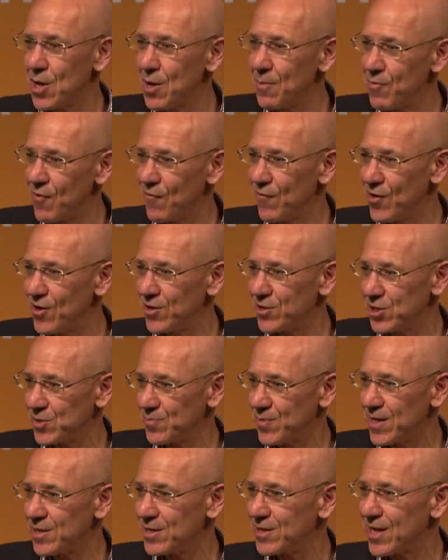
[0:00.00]
prefer to
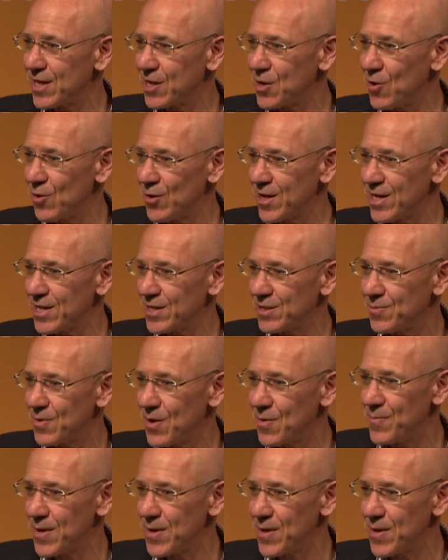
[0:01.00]
speak to their colleagues, uh,